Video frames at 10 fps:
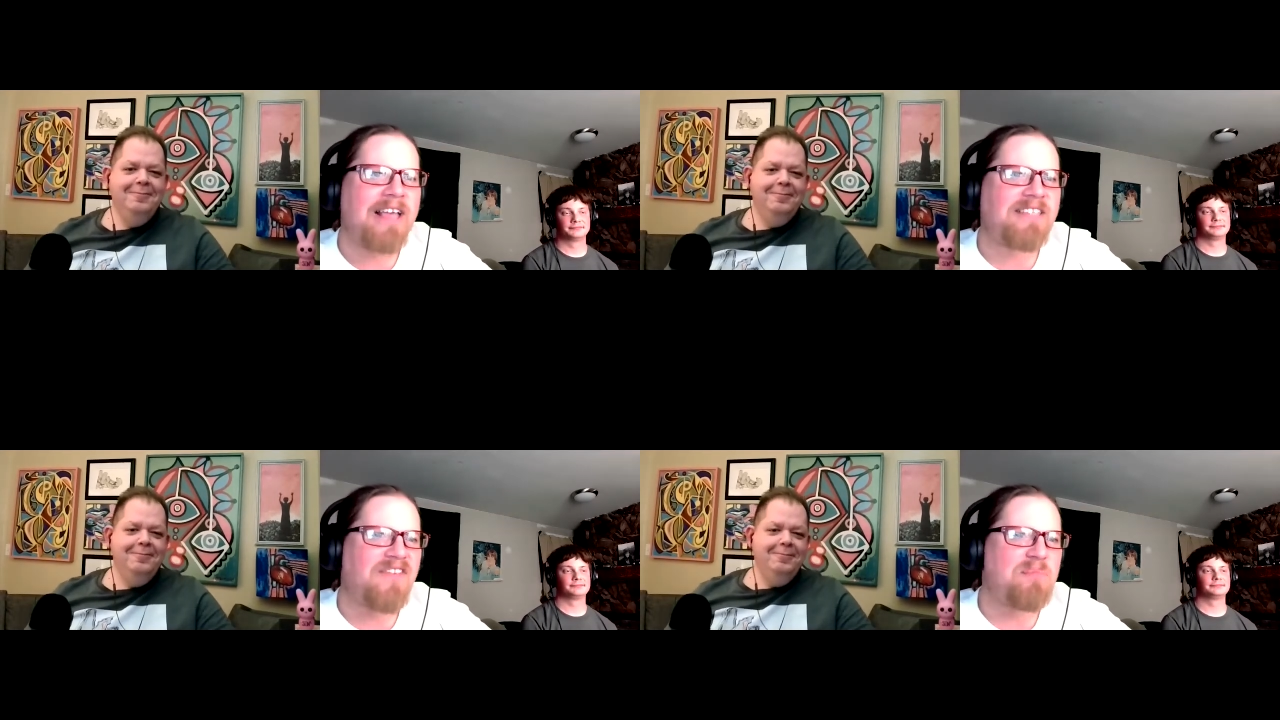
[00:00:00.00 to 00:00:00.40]

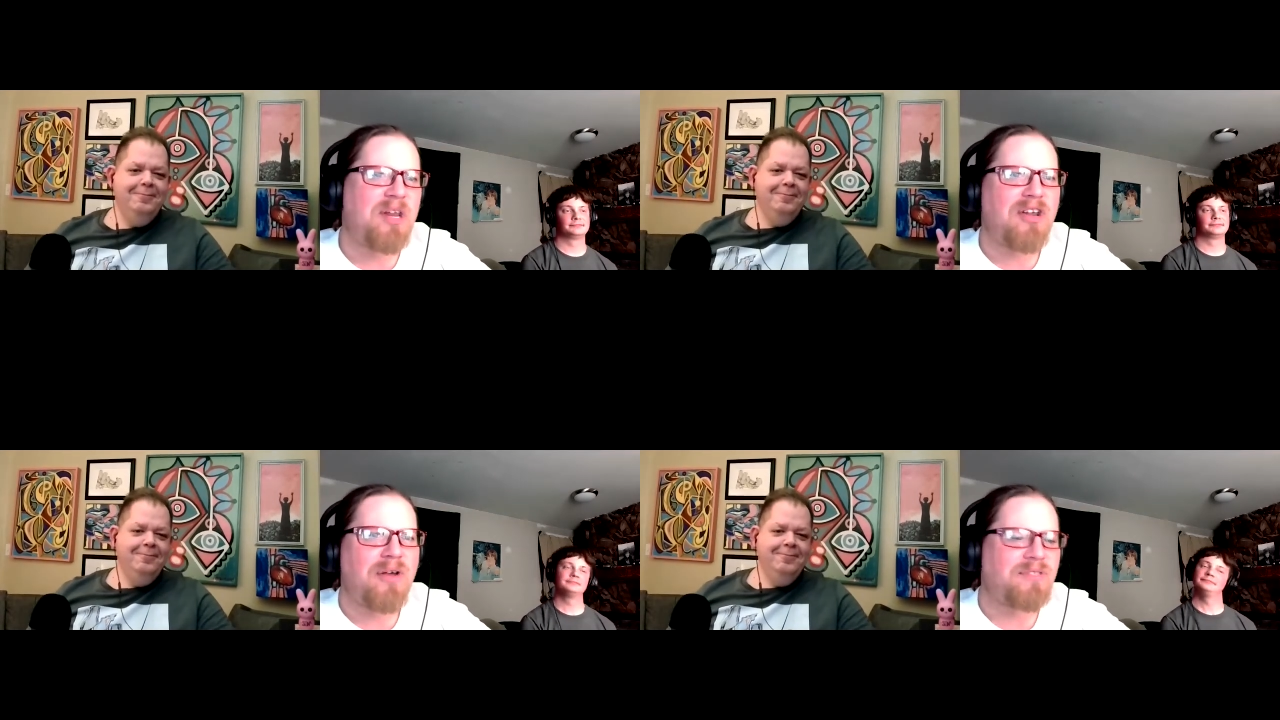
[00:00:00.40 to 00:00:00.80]
Speaker 1: as
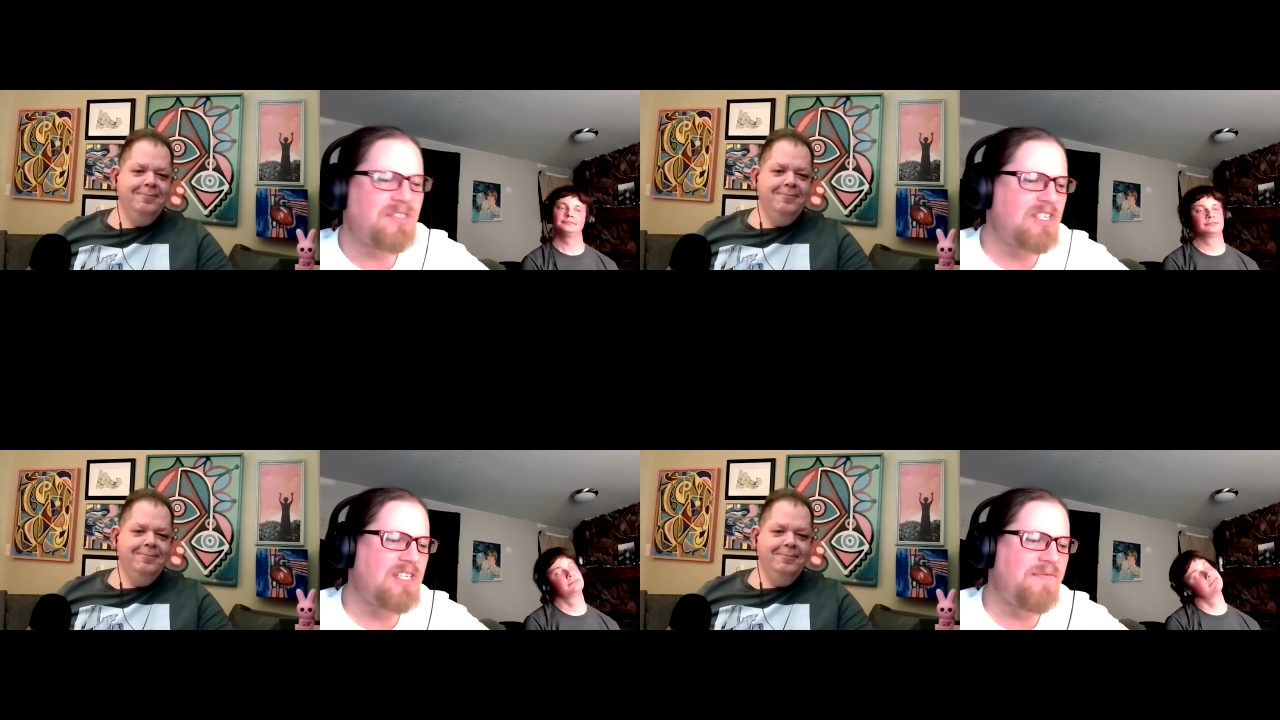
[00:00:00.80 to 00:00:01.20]
everybody knows, is
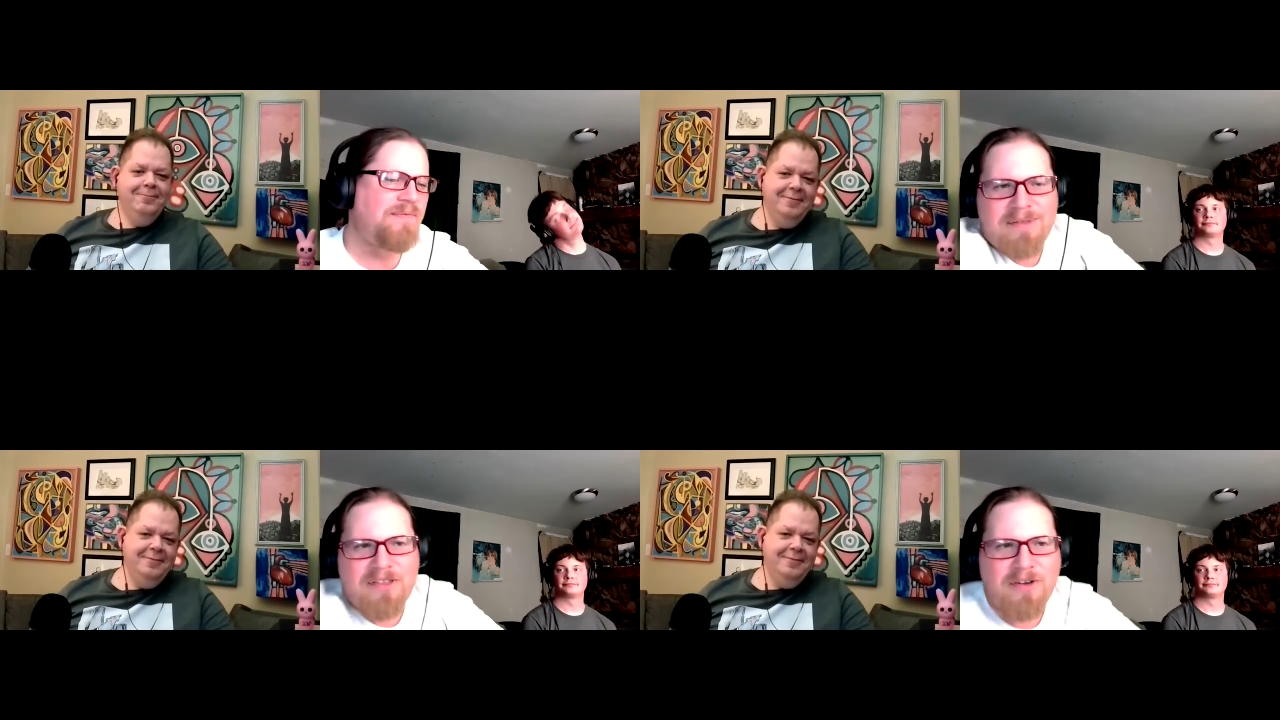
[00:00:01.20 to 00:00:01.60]
just
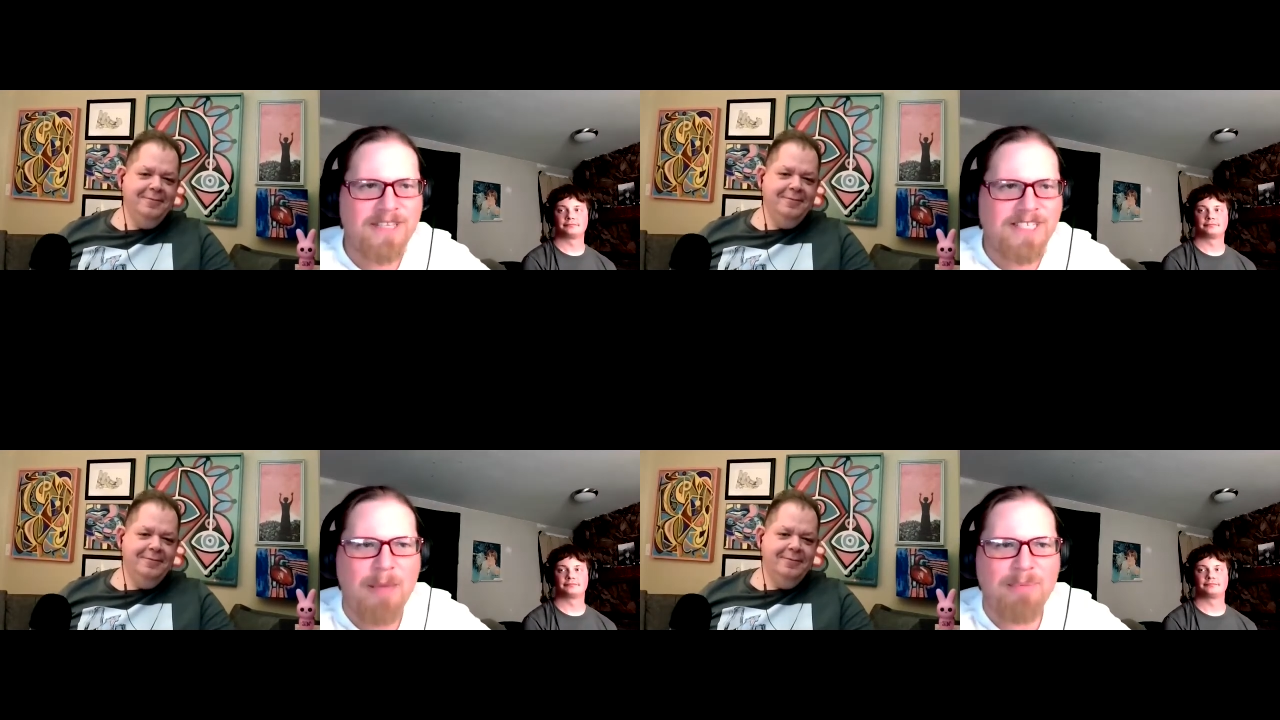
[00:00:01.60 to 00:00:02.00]
they're at
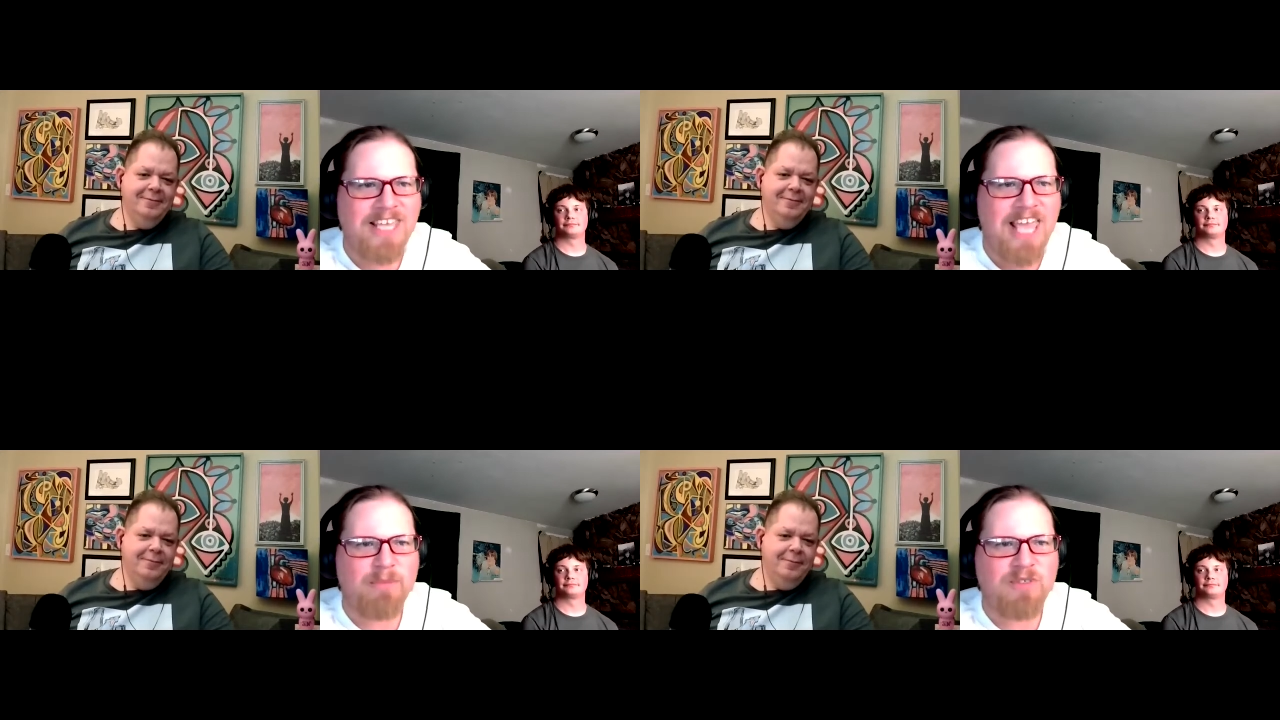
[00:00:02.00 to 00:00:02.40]
the top of the
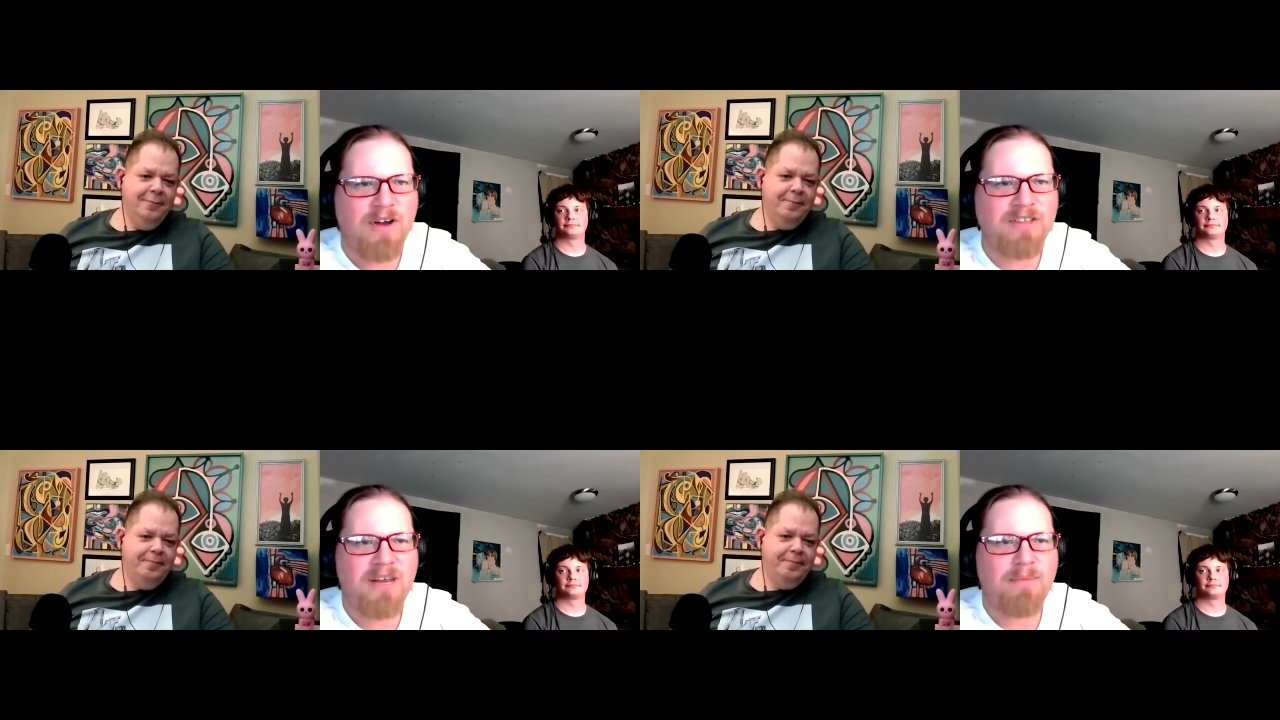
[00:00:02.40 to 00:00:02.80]
game as
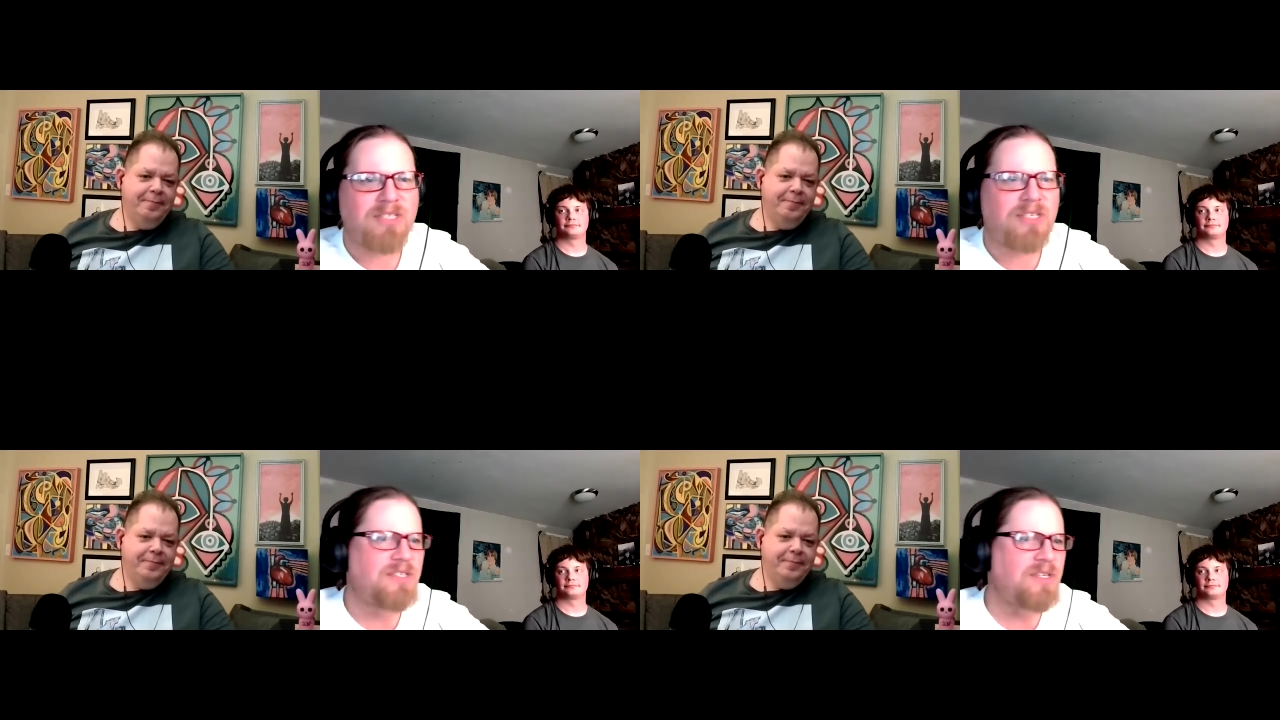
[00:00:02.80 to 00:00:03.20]
far as animation is